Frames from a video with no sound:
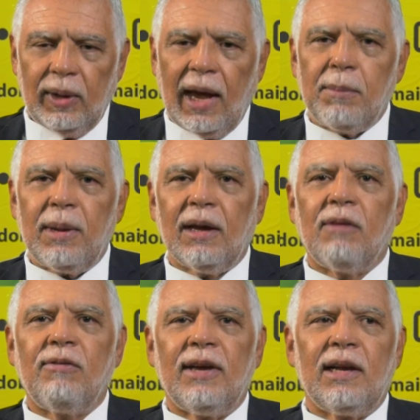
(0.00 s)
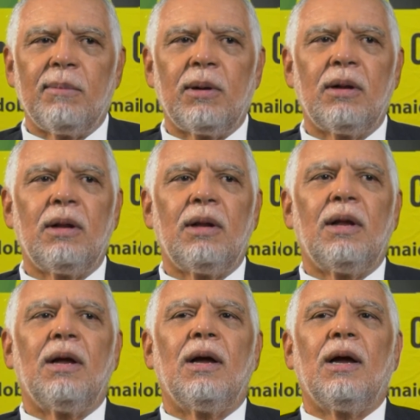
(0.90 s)
can make available
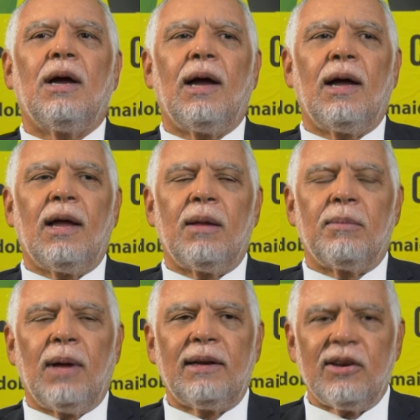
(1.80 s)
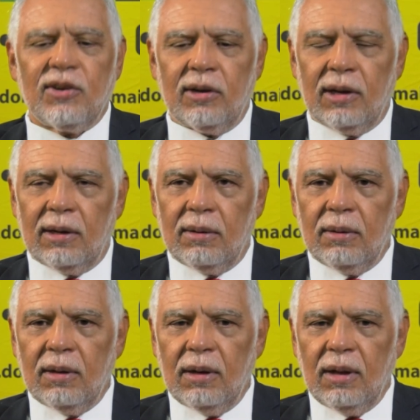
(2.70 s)
additional
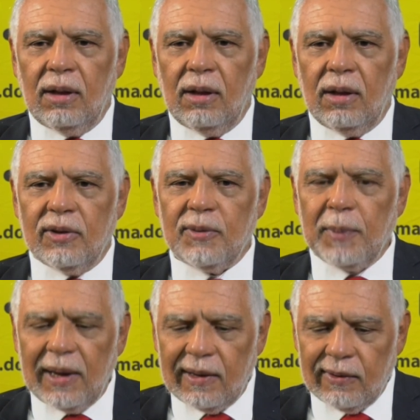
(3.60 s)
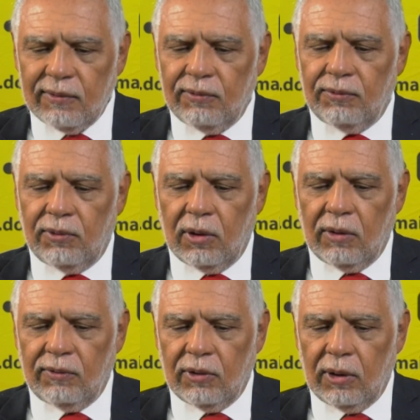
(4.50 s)
space
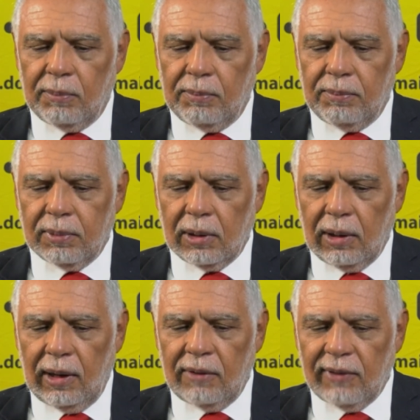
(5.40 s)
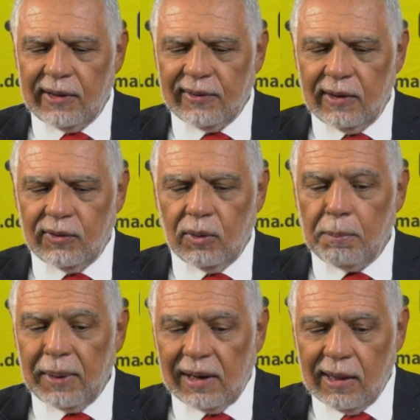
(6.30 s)
for investors to
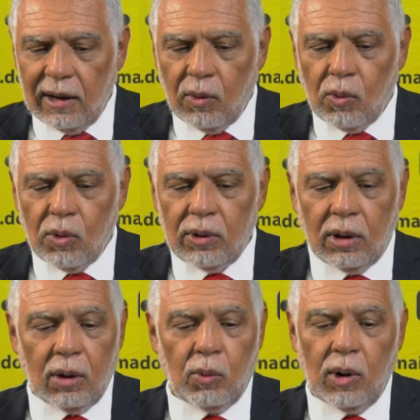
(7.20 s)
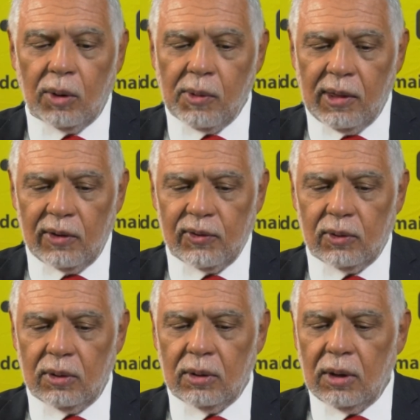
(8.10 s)
build their own or work with us
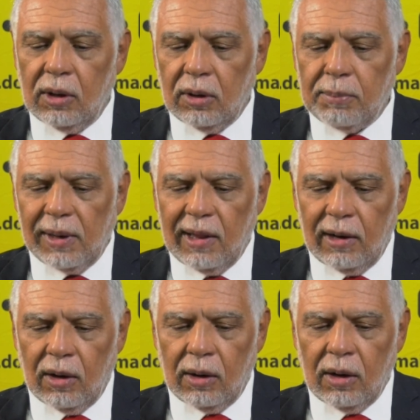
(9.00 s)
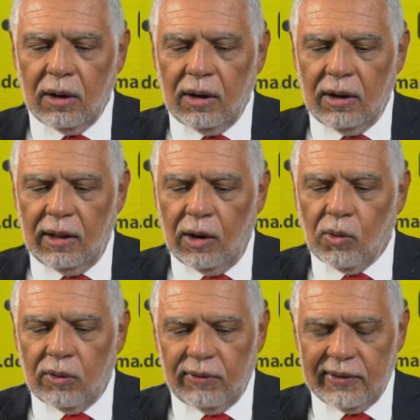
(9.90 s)
to build their
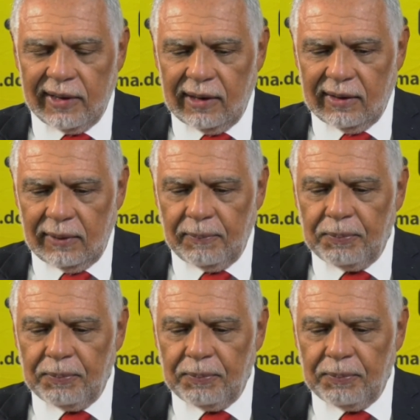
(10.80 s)
own facility.